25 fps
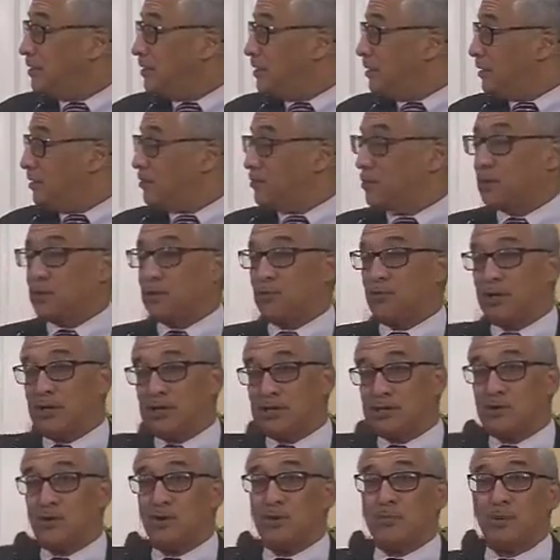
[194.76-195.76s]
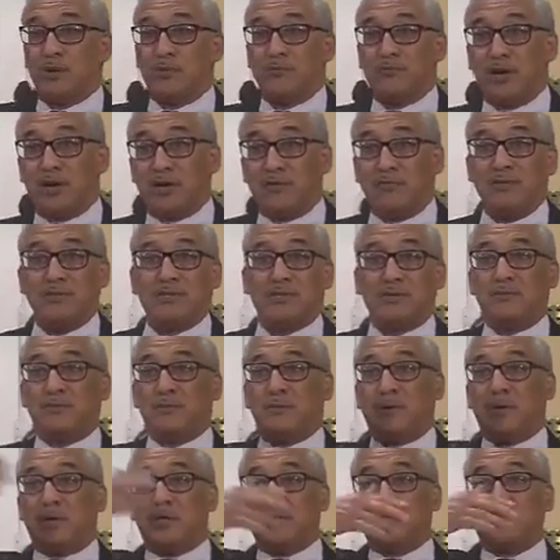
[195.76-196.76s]
And then the rates go above average,
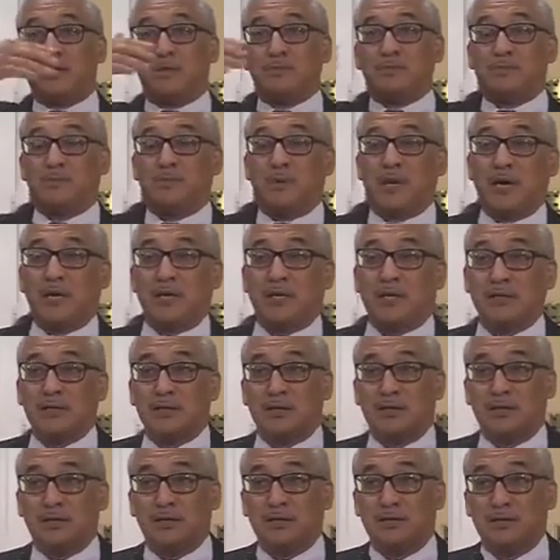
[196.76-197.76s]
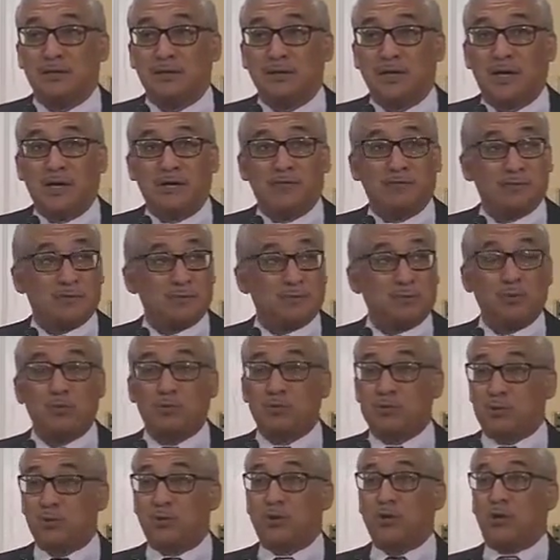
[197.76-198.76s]
everybody jumps back into the average pool.
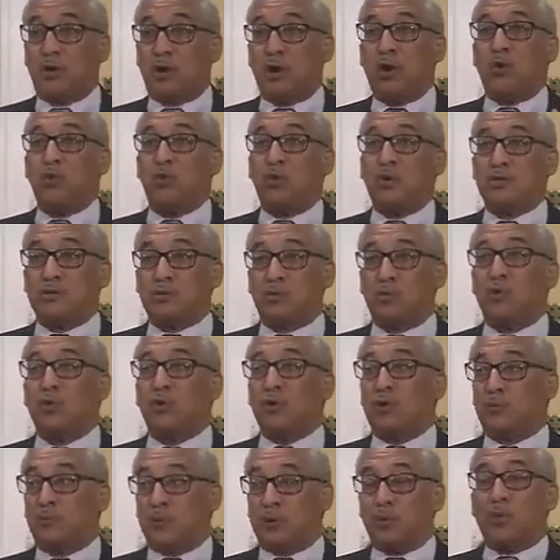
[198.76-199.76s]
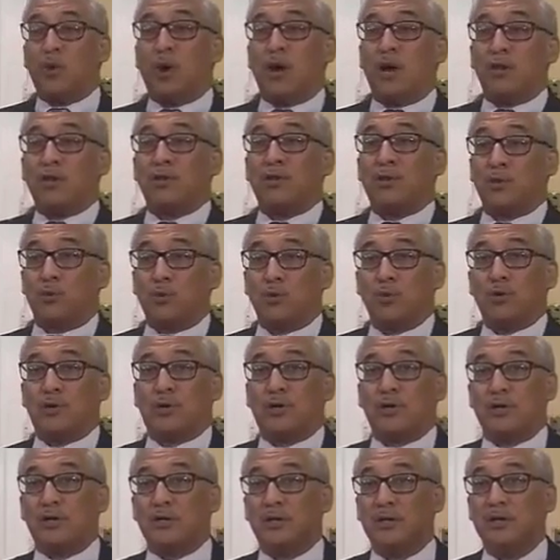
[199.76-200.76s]
So they'll always work, but while they're
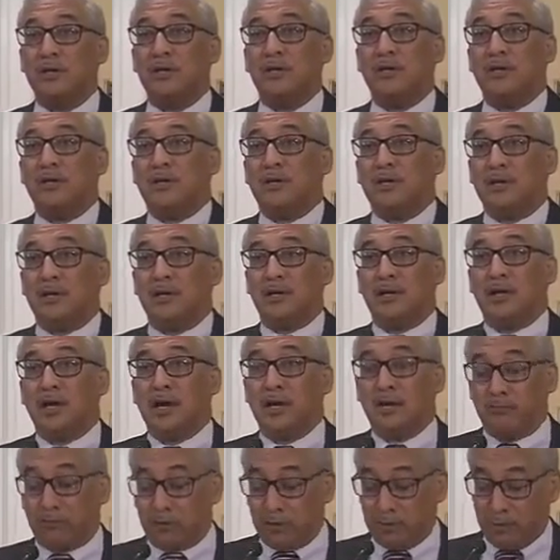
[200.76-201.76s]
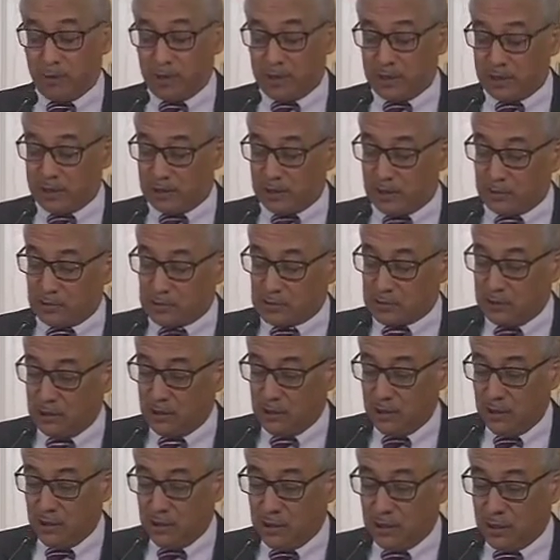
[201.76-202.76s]
working, everybody else
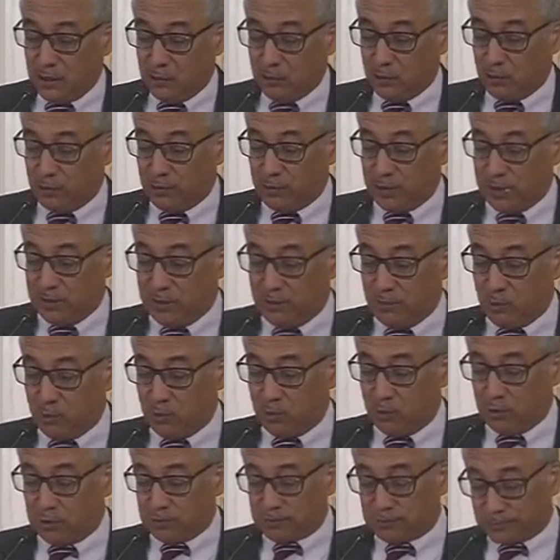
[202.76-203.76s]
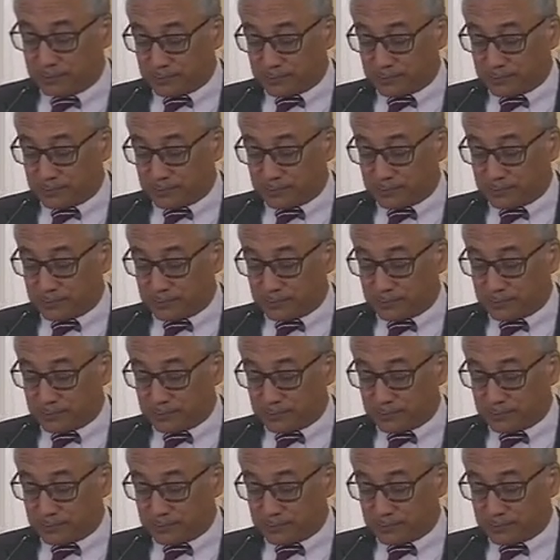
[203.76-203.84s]
will pay more.